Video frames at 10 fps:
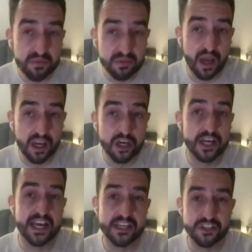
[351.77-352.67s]
a
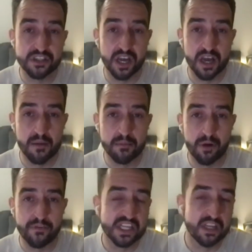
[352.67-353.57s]
cutting edge.
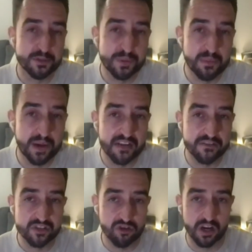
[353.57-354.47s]
Obviously, a lot's been made of
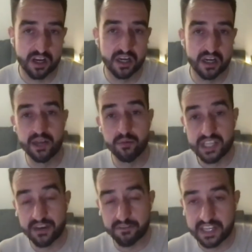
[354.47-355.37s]
a striker, and it would
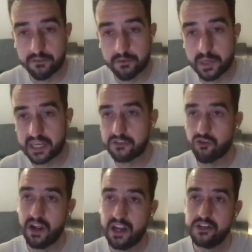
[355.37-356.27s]
definitely give them an
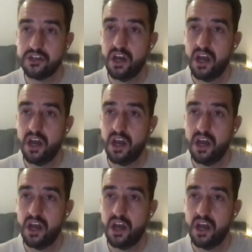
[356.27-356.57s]
extra edge.